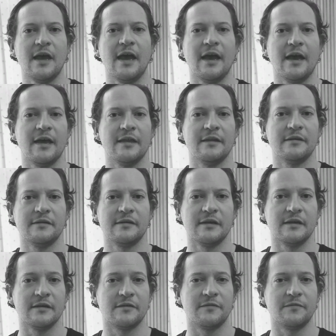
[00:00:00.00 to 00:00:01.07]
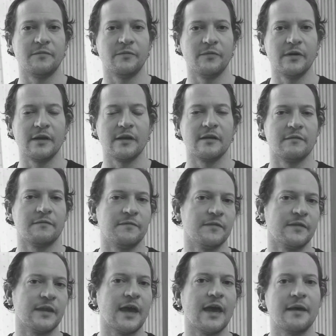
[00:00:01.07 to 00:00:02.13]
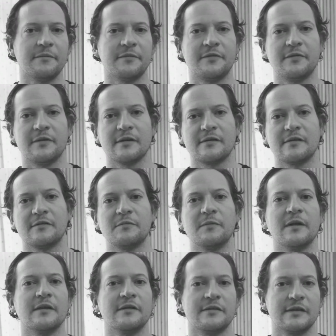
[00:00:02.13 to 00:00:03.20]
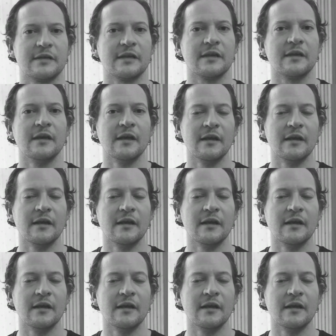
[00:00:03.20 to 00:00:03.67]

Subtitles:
and it's really good for the hamstrings as well as the